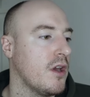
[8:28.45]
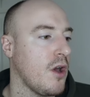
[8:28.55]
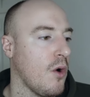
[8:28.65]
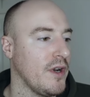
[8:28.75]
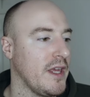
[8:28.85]

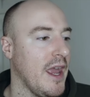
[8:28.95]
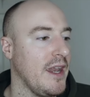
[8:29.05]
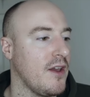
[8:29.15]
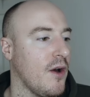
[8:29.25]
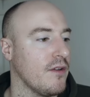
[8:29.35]
Can't really get
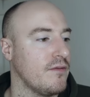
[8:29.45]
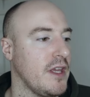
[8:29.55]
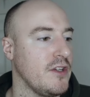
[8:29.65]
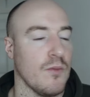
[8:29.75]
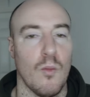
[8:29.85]
any kind of
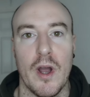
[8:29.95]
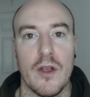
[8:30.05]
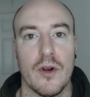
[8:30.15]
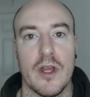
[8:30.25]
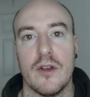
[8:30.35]
decent weight
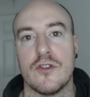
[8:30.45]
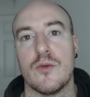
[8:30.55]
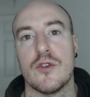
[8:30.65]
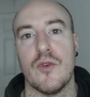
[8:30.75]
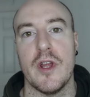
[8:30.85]
on it. It's
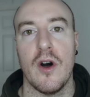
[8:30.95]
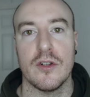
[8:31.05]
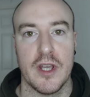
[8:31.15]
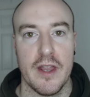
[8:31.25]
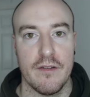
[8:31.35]
also really hard
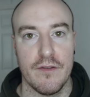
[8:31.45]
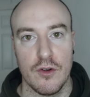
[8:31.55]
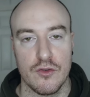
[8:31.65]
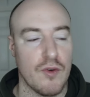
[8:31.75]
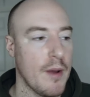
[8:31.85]
to get that
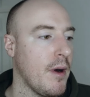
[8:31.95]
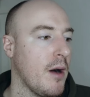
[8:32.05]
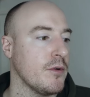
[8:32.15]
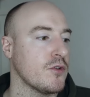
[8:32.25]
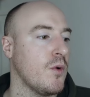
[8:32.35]
first rep
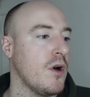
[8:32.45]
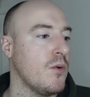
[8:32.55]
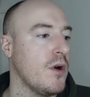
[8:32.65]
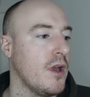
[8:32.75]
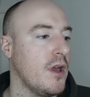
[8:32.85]
up as well.